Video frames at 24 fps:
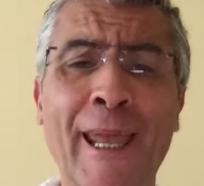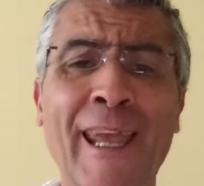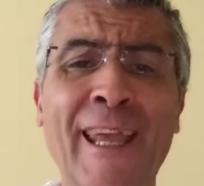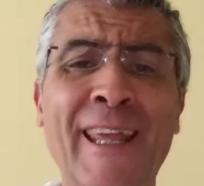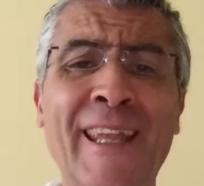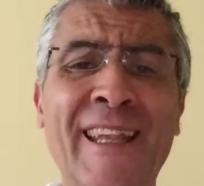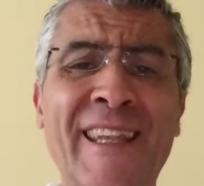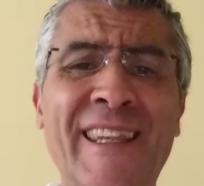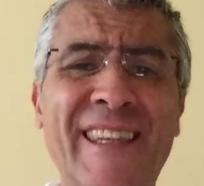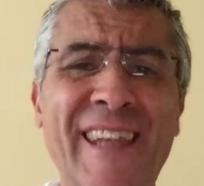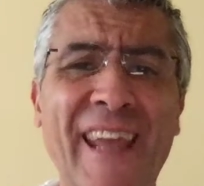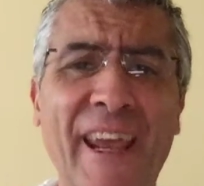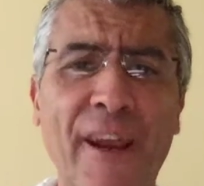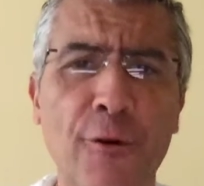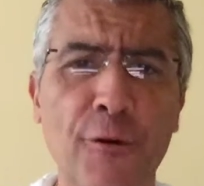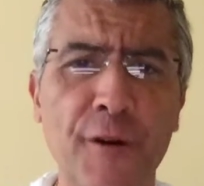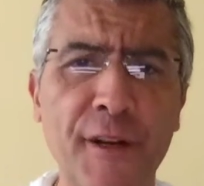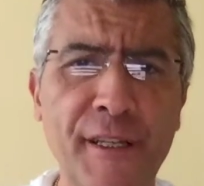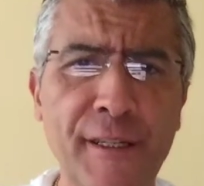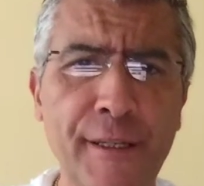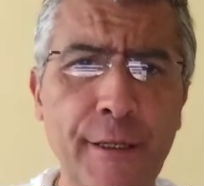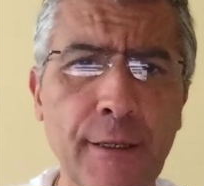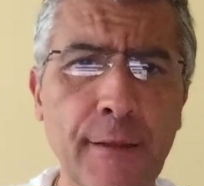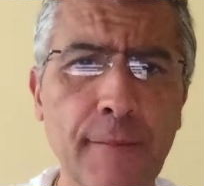
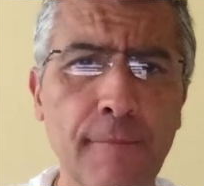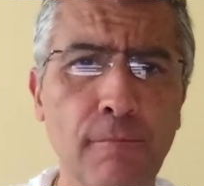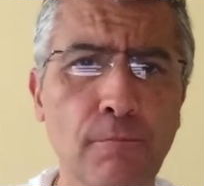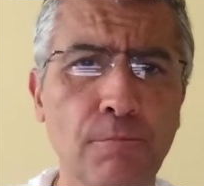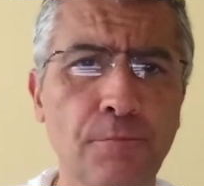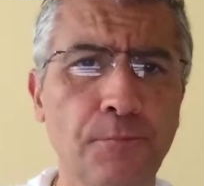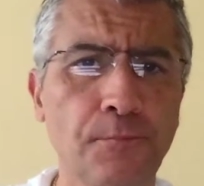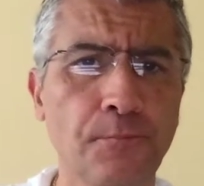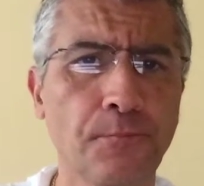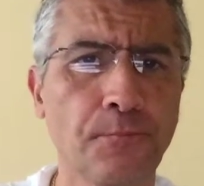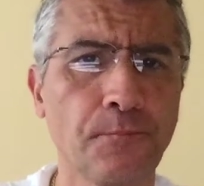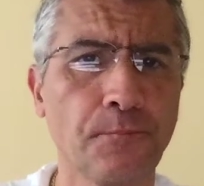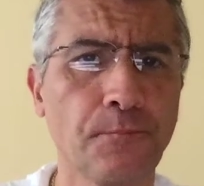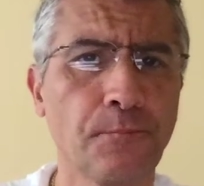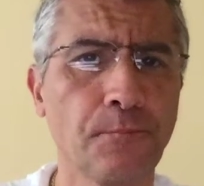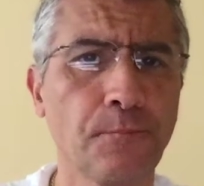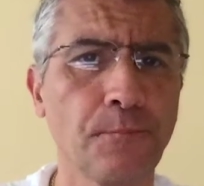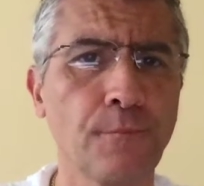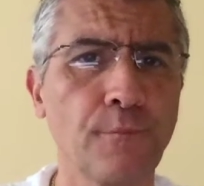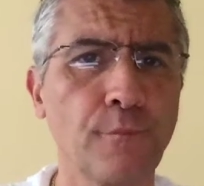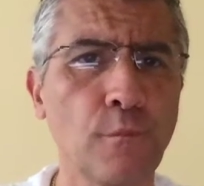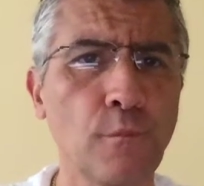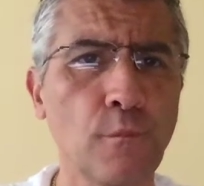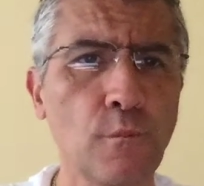integrity?
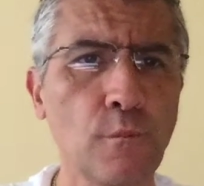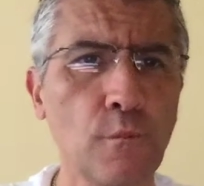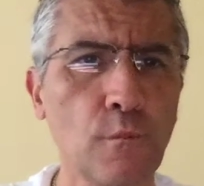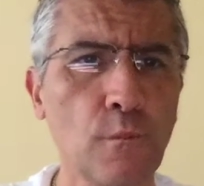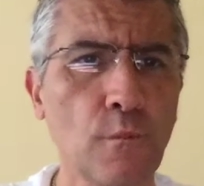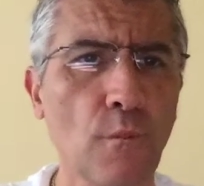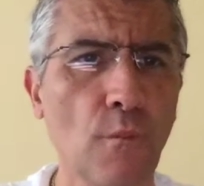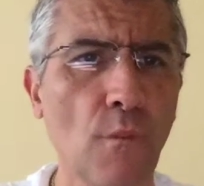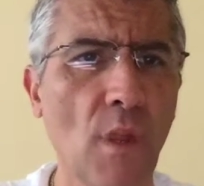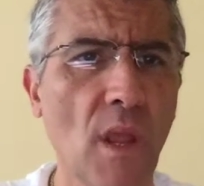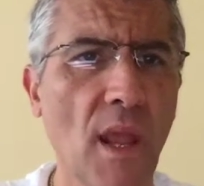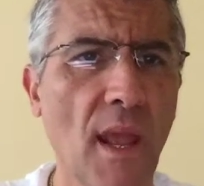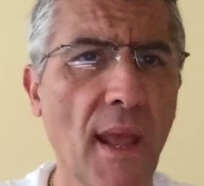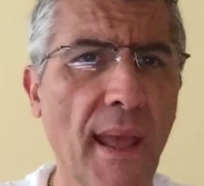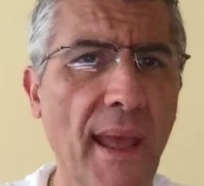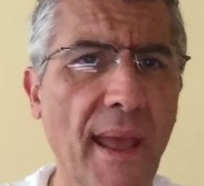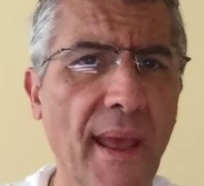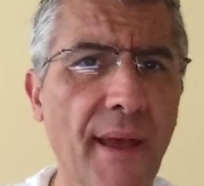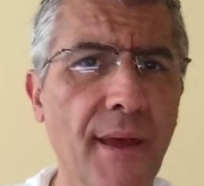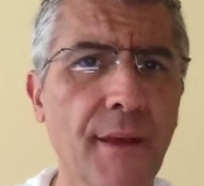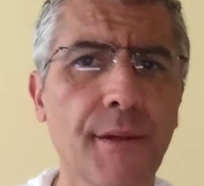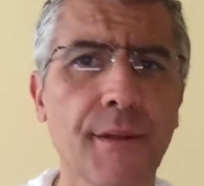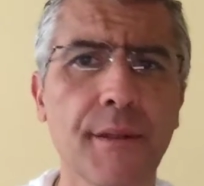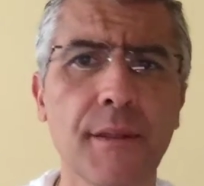
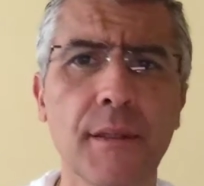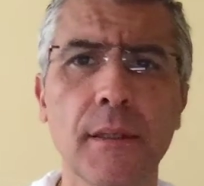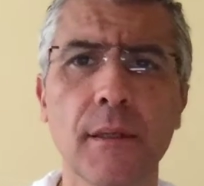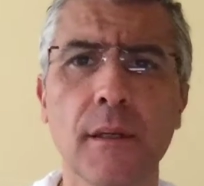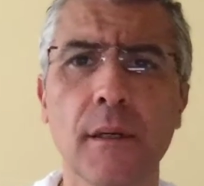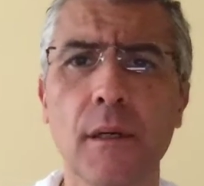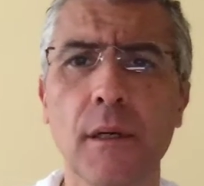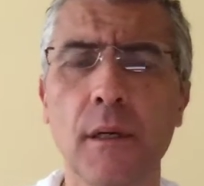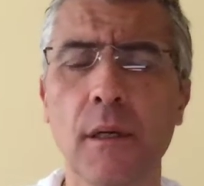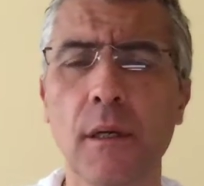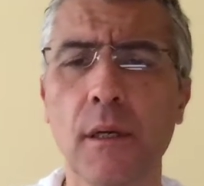And